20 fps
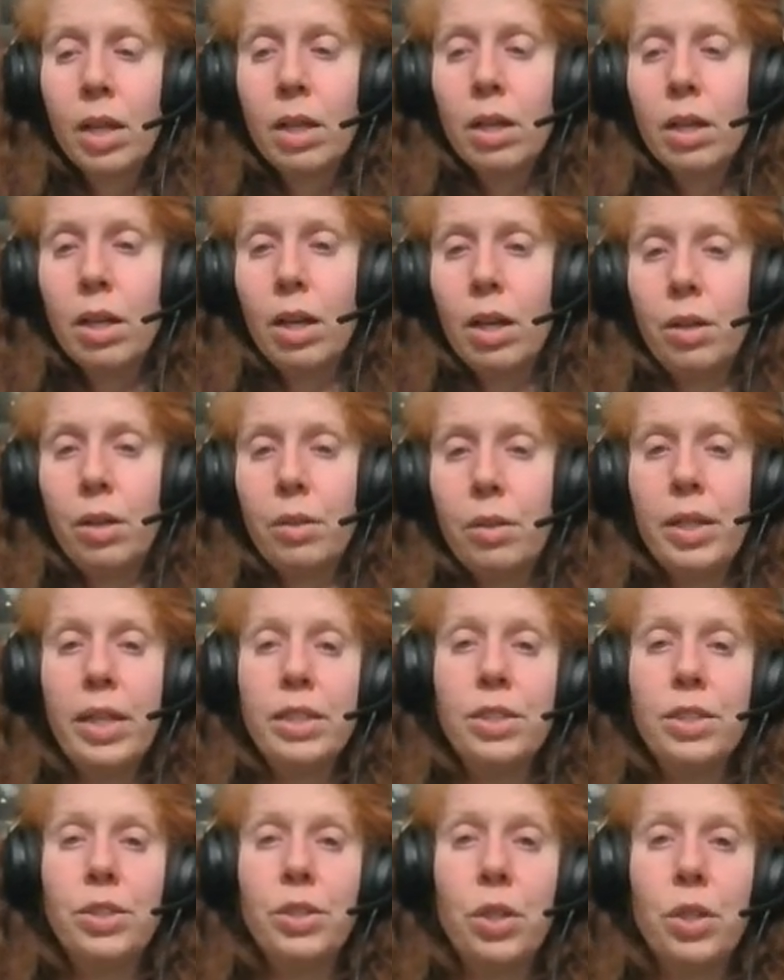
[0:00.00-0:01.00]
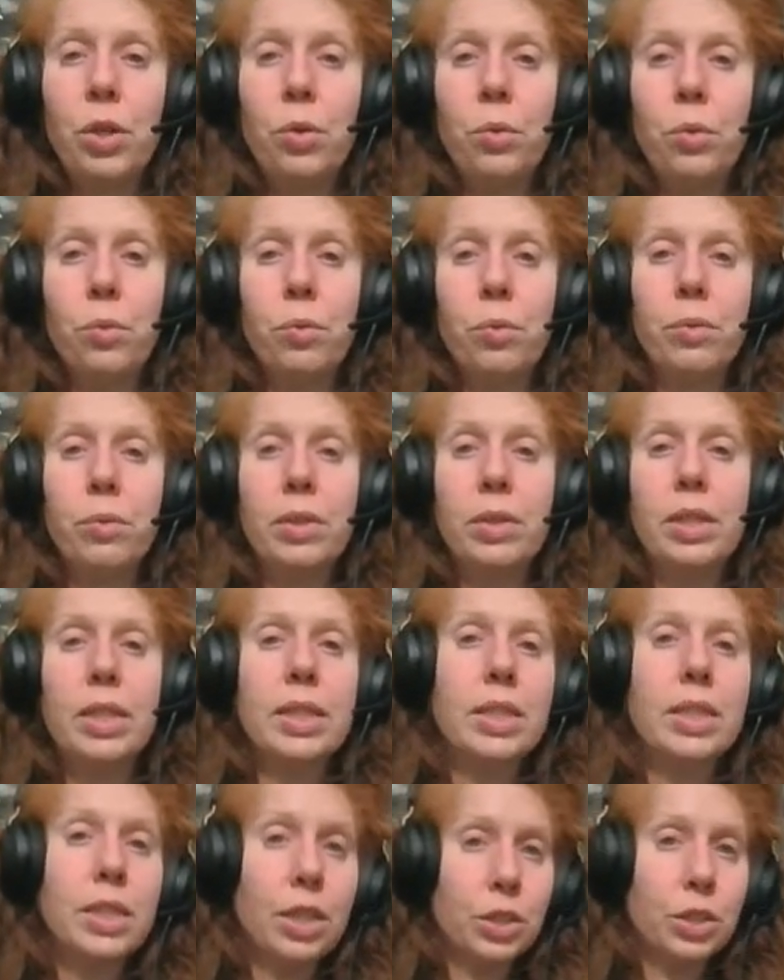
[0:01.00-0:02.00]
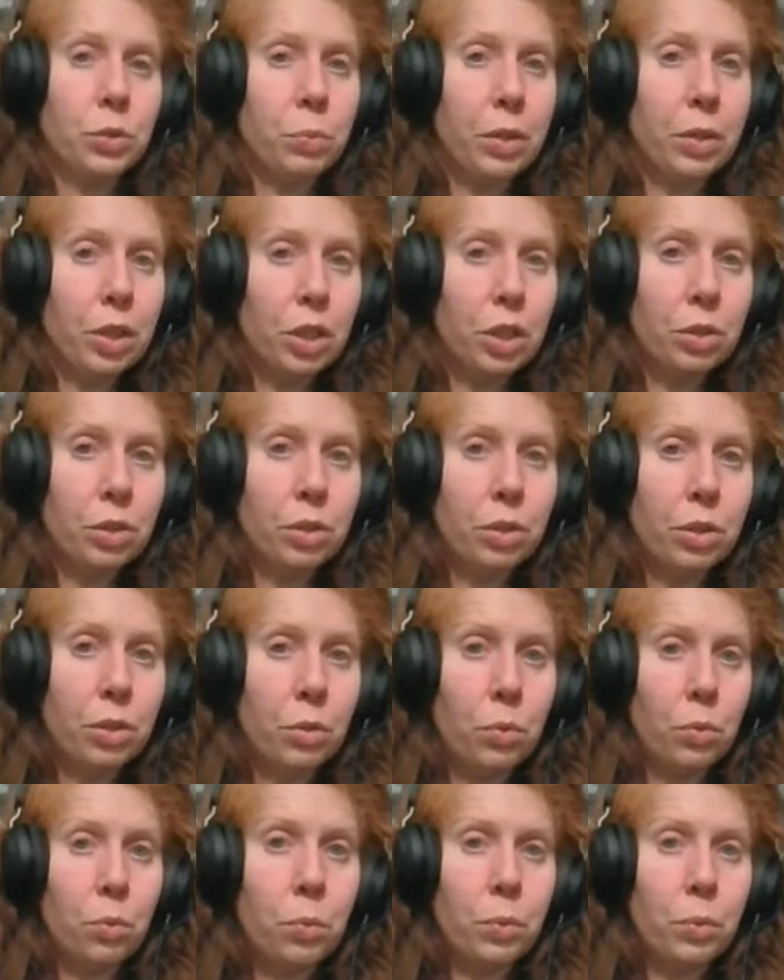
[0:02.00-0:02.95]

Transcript: Okay, so this is where